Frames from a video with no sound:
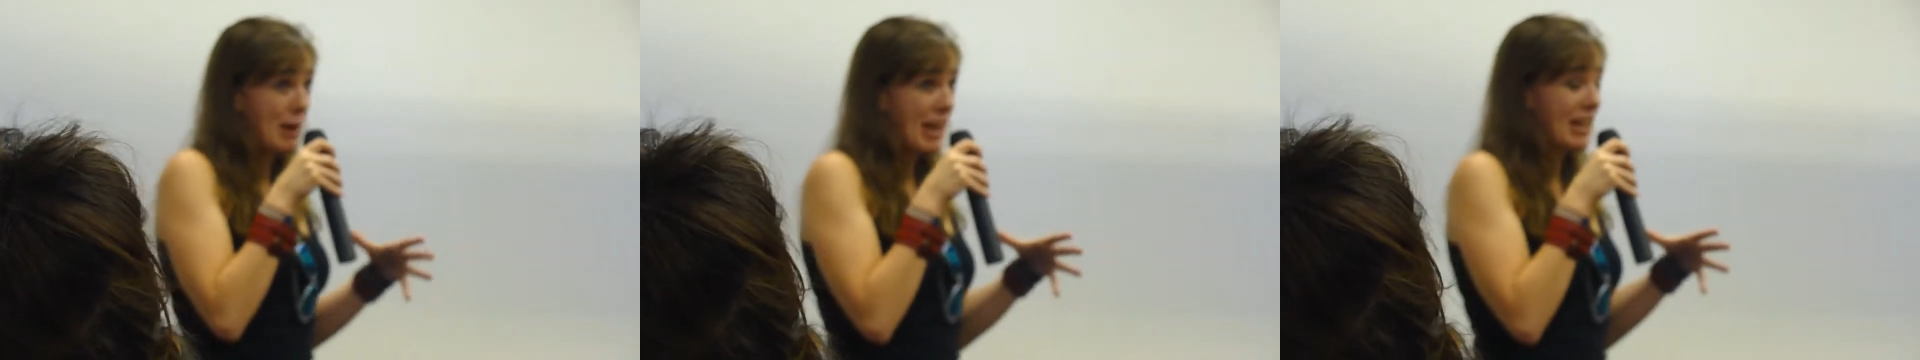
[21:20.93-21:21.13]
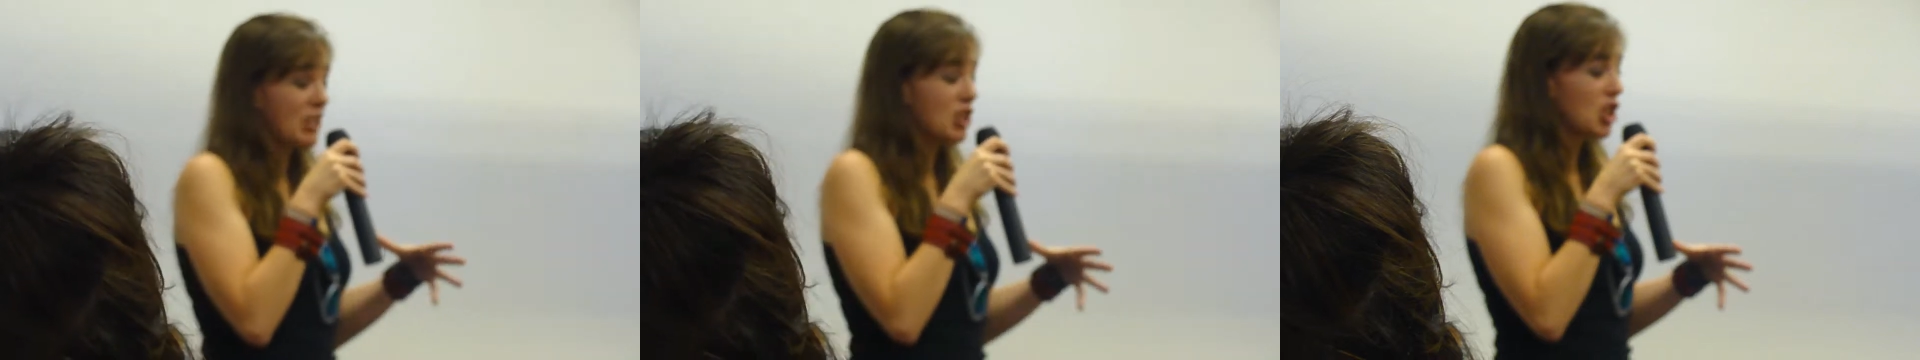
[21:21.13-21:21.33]
I
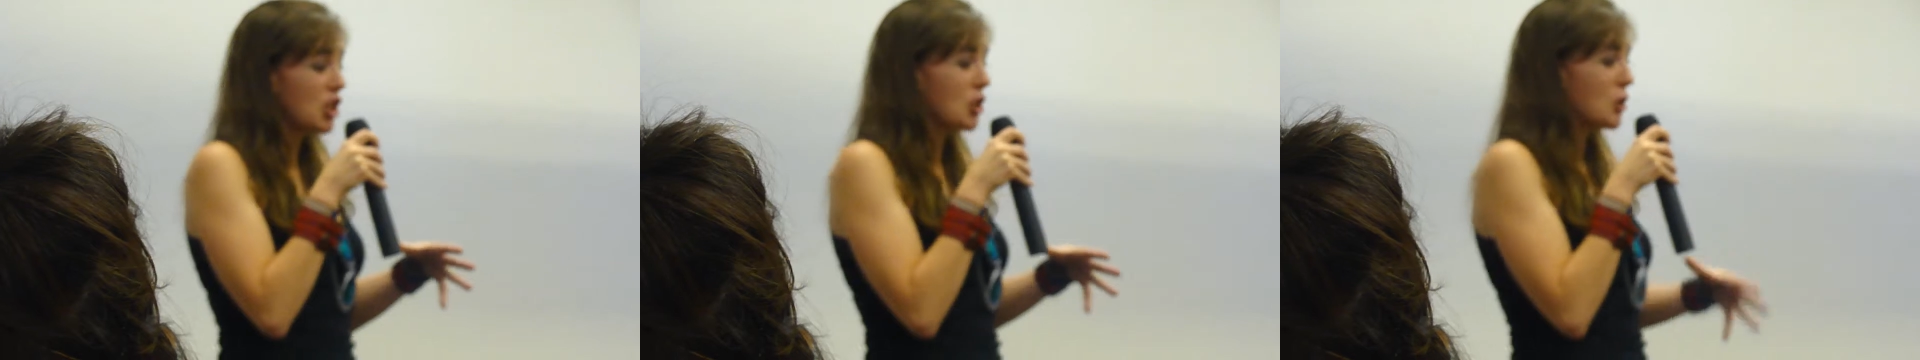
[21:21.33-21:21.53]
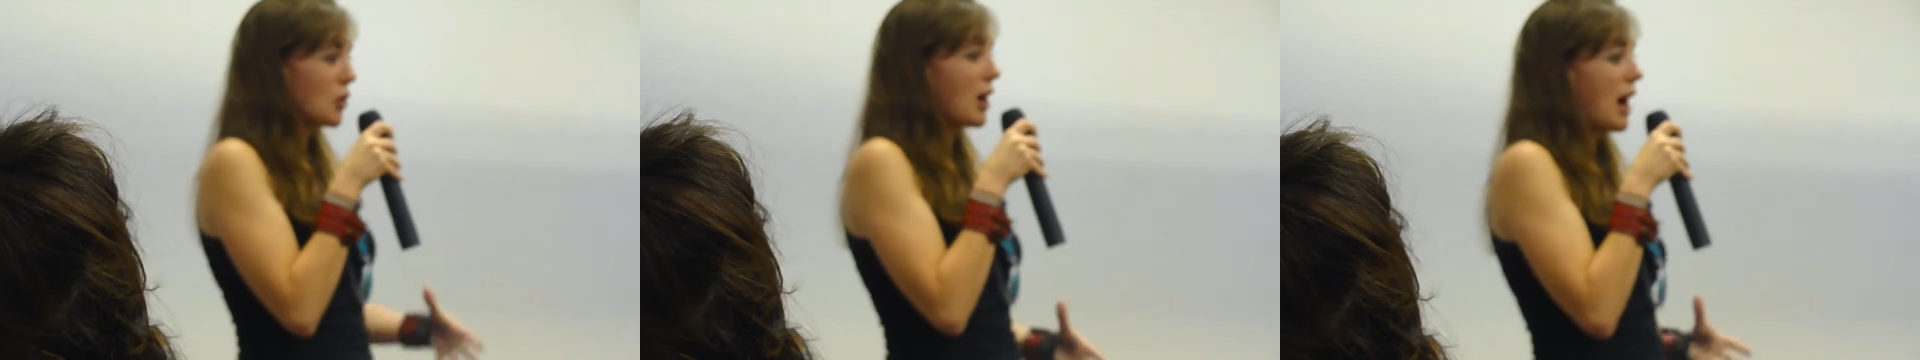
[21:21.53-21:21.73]
had
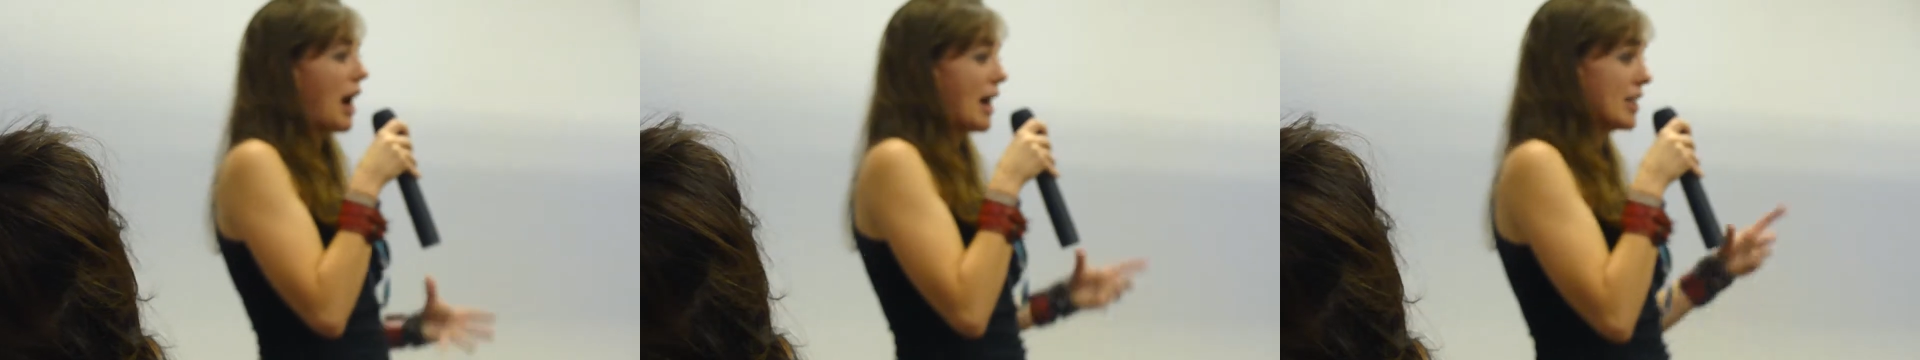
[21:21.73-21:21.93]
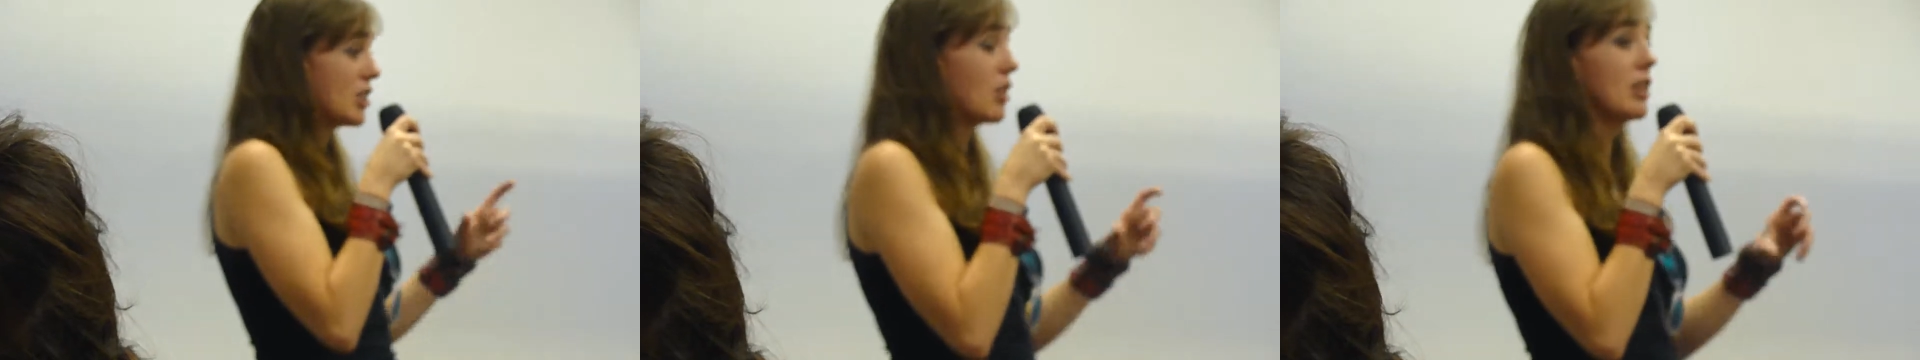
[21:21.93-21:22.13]
2,
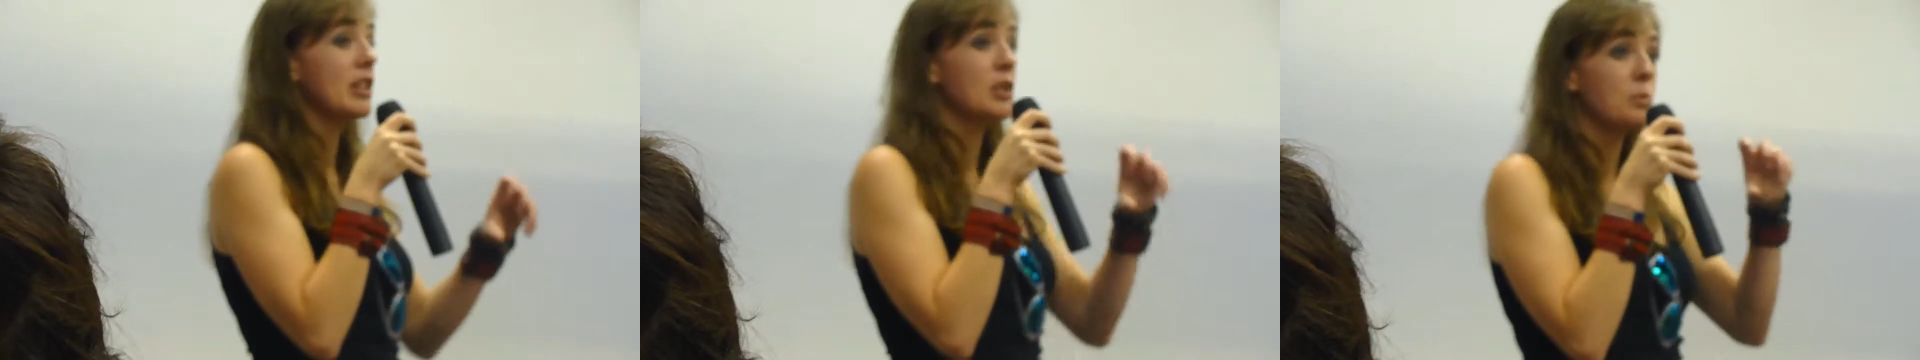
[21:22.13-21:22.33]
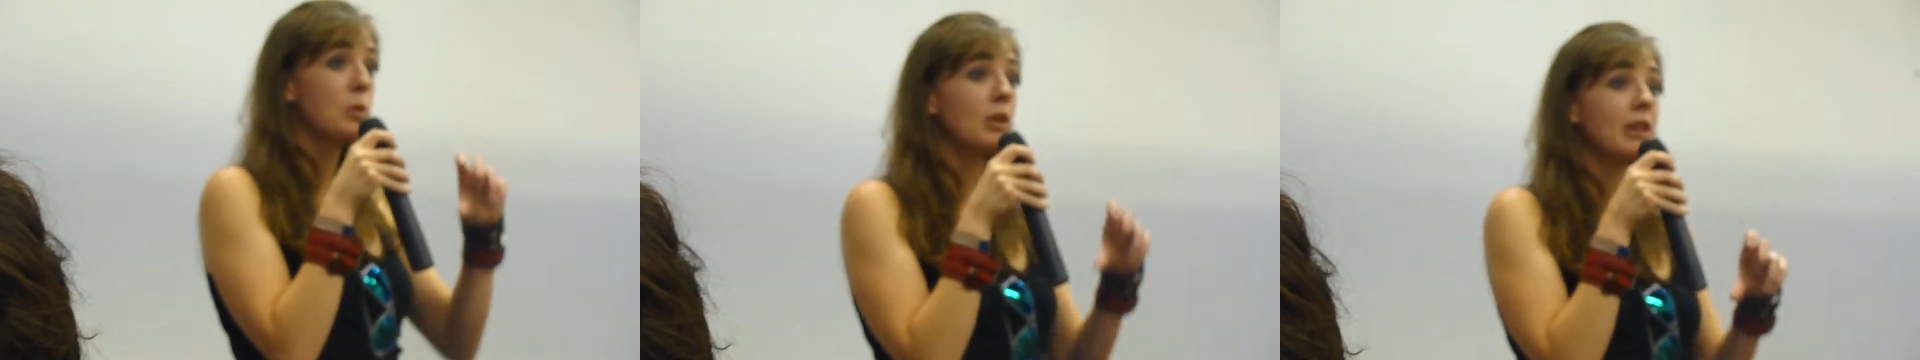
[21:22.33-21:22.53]
I
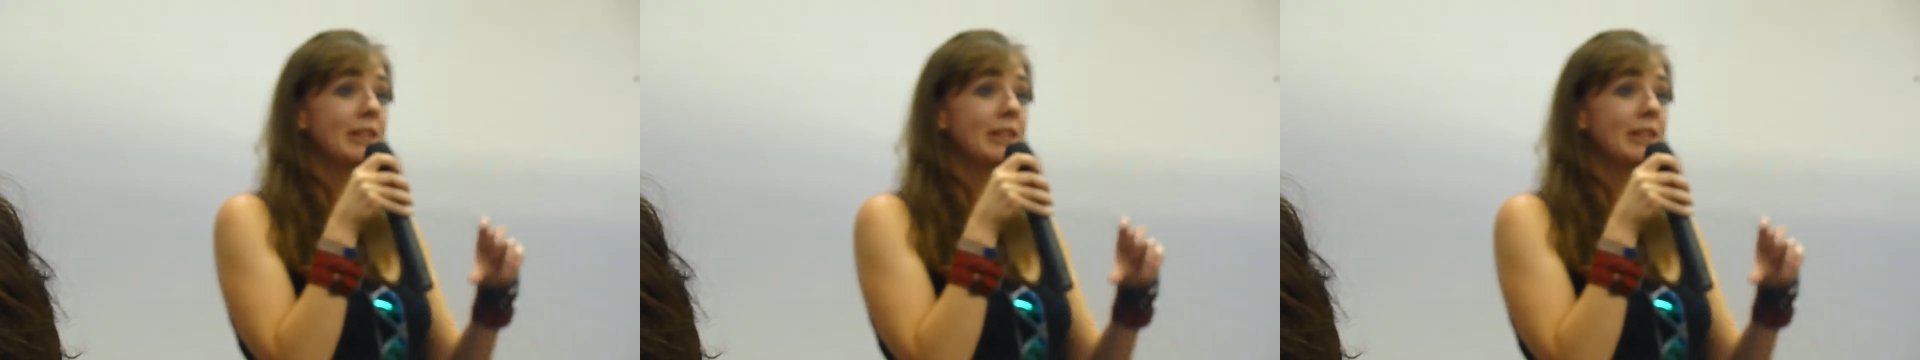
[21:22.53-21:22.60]
started to work